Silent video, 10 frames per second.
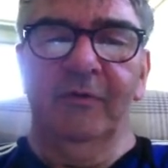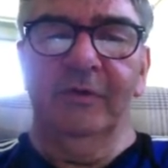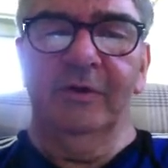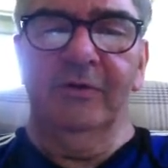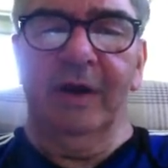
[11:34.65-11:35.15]
we
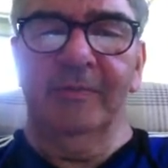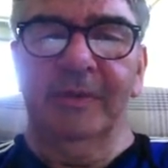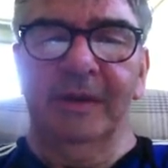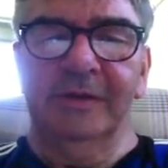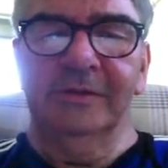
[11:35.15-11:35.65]
grab
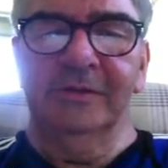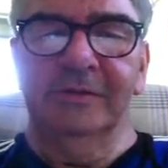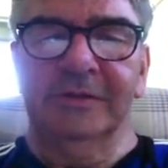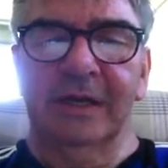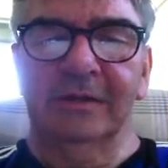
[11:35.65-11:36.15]
these two
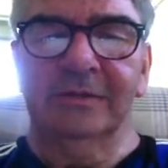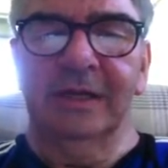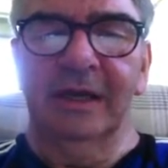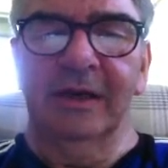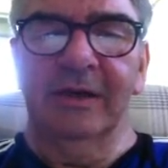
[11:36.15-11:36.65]
cells
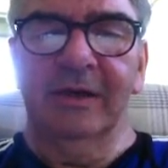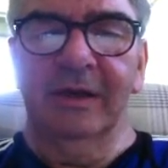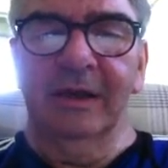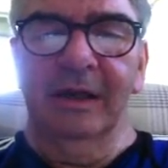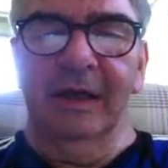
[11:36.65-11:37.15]
here
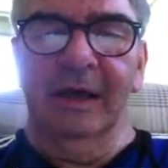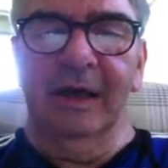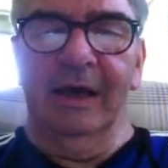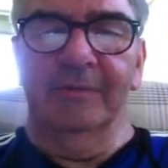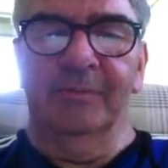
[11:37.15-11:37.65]

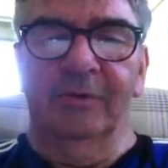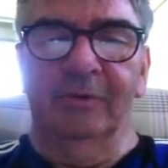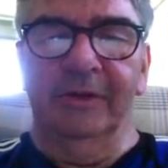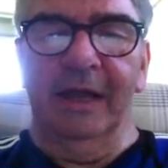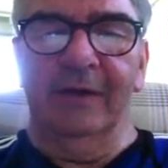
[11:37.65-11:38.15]
and pull
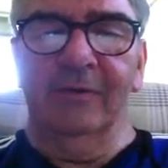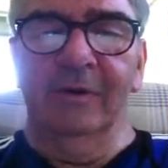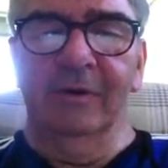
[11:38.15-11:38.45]
down